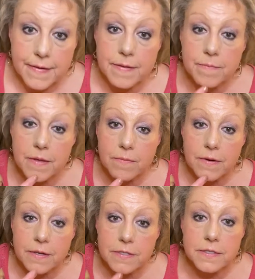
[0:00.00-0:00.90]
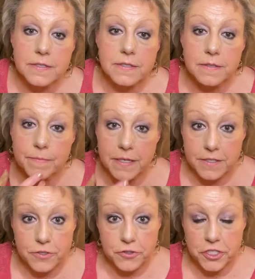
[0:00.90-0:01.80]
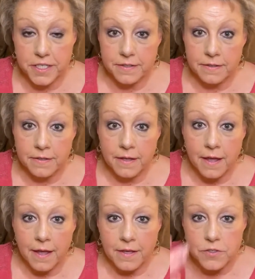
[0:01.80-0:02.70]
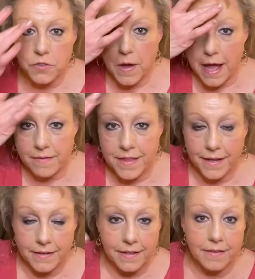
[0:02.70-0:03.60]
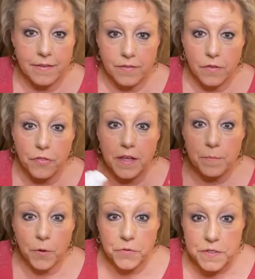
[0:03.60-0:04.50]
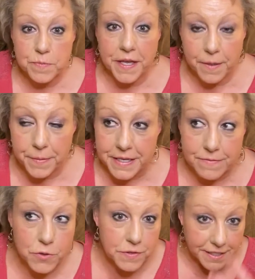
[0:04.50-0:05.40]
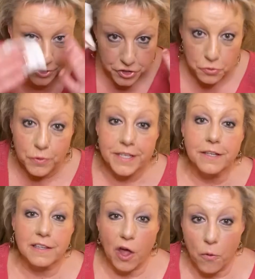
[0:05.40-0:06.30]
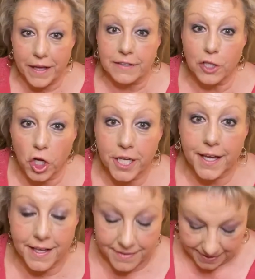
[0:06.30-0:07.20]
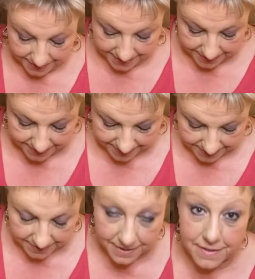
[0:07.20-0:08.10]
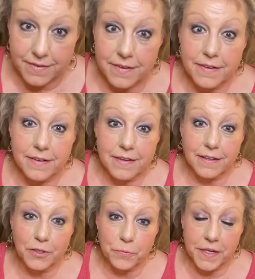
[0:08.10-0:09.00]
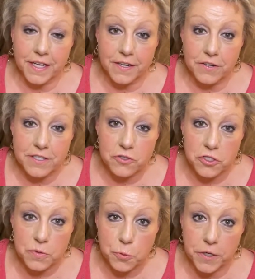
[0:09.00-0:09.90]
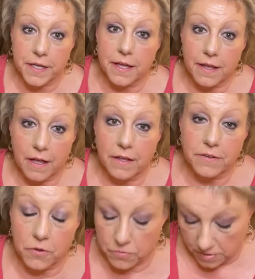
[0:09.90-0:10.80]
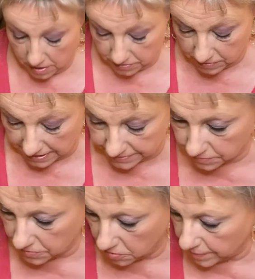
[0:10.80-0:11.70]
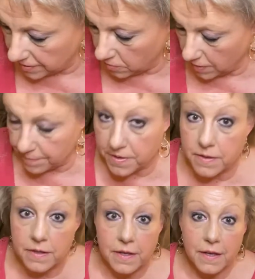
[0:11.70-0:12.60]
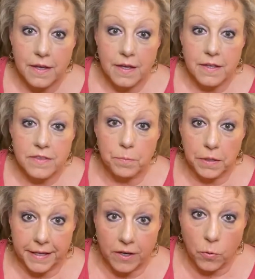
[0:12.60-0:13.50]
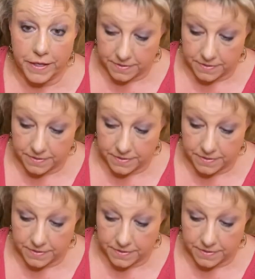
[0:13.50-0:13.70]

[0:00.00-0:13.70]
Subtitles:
You may want just a little bit on your chin. So you have that, the thing about this makeup, it gives you that dewy, glowing look, and then this illuminator is just pretty. You know, all you guys who know me know I'm the bling queen,